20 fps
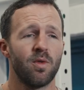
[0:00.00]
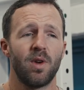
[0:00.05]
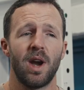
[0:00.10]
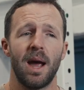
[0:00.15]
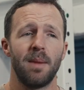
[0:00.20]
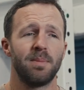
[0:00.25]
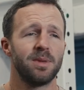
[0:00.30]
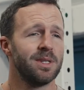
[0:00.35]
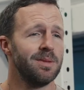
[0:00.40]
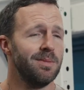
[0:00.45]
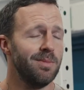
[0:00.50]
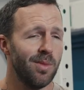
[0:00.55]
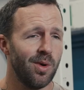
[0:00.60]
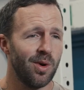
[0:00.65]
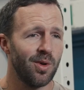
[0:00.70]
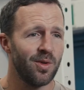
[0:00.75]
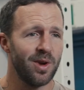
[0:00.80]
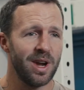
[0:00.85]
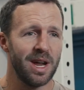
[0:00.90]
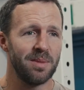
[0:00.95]
reps,
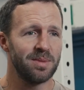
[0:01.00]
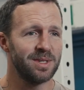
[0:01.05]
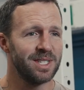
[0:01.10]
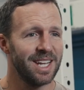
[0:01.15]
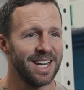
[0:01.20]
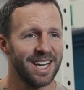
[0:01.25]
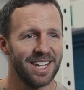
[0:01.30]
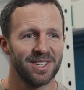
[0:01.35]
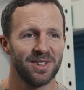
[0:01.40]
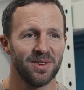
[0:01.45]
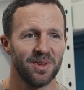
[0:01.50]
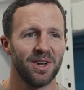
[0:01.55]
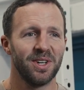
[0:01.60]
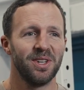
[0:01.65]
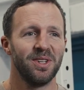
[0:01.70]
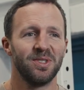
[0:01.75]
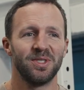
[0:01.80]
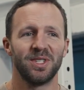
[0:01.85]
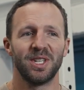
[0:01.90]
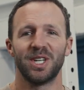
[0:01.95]
unless you are
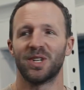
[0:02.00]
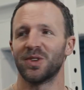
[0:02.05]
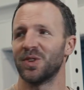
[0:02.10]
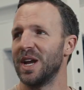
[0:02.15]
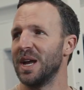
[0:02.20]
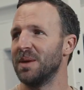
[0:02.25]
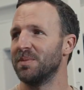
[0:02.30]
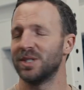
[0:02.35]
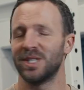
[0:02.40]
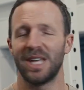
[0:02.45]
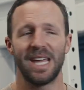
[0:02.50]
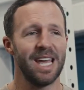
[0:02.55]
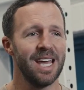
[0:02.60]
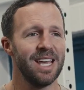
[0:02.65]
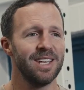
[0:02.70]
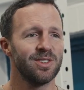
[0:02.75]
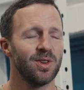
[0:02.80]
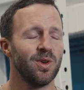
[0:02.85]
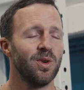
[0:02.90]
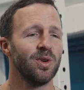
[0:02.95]
using grips. It
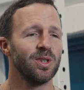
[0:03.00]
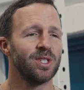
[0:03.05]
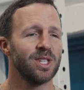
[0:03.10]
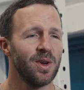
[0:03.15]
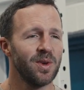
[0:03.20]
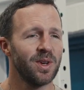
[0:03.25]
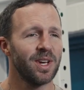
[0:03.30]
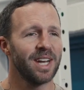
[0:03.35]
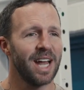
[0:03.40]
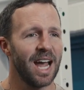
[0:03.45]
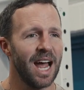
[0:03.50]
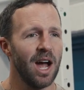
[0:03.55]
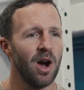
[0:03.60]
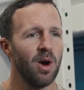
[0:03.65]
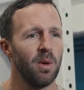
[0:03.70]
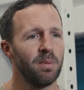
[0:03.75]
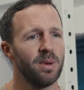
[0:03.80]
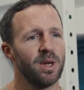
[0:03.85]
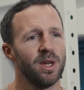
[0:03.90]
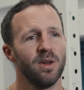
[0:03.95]
is also going to
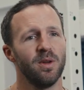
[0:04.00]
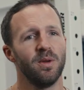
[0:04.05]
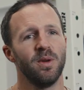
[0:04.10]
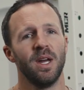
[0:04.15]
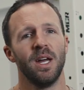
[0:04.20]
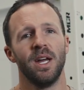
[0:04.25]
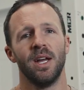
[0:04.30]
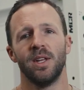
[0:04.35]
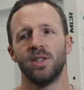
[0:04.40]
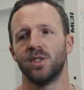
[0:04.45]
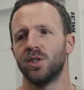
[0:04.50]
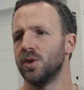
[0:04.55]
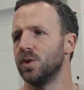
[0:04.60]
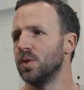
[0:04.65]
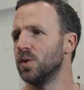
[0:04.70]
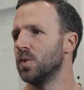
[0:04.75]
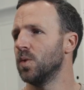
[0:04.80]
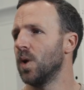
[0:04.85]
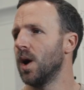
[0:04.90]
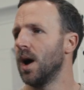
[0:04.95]
help you
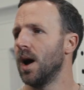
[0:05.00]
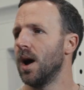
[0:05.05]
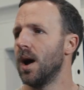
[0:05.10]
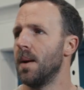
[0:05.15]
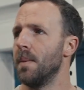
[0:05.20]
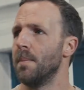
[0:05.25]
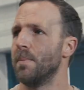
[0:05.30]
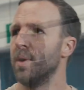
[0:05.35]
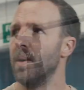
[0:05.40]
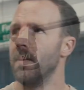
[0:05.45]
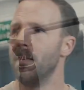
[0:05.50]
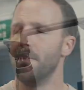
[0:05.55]
to put